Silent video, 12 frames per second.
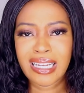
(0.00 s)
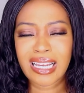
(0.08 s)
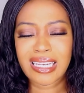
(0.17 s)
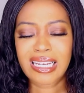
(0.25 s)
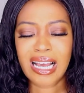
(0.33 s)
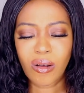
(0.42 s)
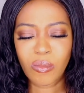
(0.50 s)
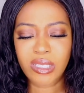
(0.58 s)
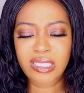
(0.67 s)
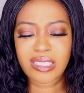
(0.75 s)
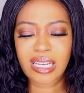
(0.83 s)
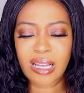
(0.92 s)
And how
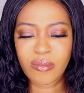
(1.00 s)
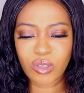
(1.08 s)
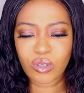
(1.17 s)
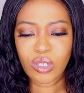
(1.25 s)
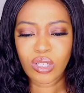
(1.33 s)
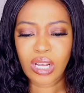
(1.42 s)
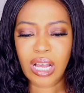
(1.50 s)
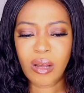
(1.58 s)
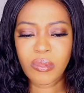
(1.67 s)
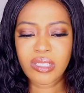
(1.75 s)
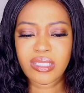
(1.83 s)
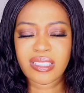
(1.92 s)
many
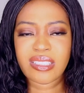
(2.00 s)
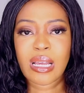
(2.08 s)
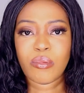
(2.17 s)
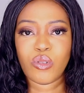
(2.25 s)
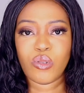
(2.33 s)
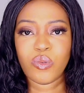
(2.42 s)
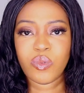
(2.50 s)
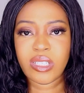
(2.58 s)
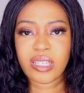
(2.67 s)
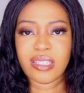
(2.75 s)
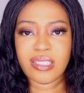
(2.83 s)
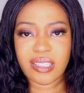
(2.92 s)
steps do you
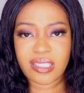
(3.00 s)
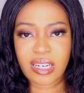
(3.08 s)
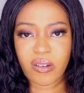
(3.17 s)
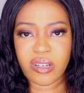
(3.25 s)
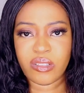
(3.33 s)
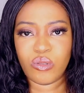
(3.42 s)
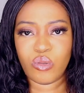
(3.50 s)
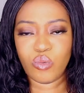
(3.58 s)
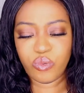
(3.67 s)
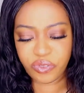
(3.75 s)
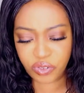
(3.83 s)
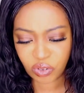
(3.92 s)
take in the shower to
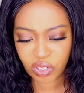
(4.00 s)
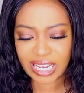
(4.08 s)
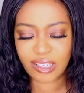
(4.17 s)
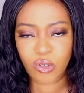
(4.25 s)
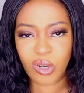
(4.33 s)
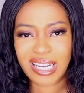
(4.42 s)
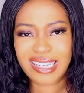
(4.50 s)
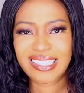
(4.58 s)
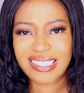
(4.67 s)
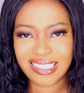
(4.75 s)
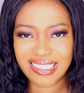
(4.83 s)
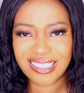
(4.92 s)
feel like you are
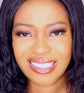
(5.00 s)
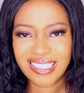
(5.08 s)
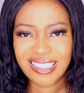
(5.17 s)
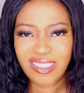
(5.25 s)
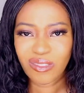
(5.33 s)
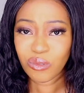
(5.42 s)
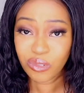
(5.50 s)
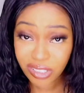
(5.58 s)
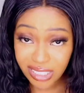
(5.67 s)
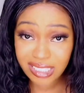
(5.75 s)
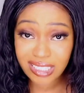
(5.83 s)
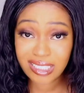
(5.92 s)
clean?
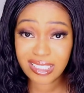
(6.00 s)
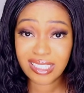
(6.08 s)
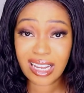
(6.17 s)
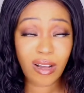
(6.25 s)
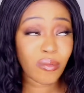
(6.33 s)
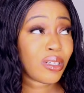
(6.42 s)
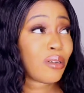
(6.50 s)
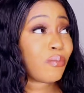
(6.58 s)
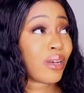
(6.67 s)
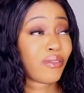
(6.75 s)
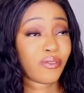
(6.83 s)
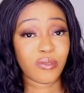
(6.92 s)
Really? How many
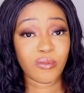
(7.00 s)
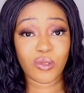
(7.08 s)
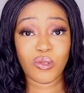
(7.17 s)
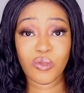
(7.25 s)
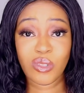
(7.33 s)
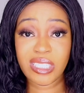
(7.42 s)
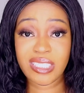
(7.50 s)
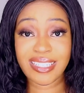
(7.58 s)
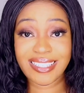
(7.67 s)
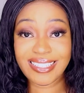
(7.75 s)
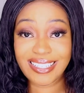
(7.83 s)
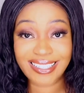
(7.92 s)
perfumes do you need
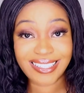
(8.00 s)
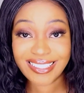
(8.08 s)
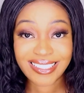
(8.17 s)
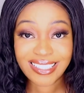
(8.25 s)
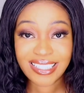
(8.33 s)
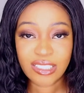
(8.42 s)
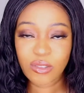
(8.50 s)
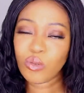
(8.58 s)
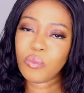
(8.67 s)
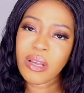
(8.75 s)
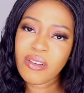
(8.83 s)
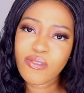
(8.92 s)
a day?
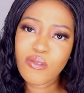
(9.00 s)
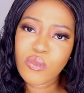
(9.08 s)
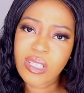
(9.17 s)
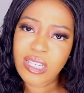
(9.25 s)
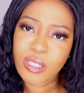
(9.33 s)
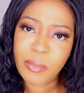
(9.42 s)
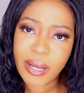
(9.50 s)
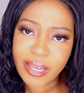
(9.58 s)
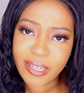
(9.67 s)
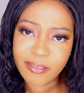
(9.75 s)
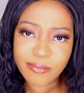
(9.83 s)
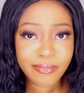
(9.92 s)
Do perfumes
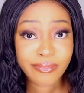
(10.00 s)
expire?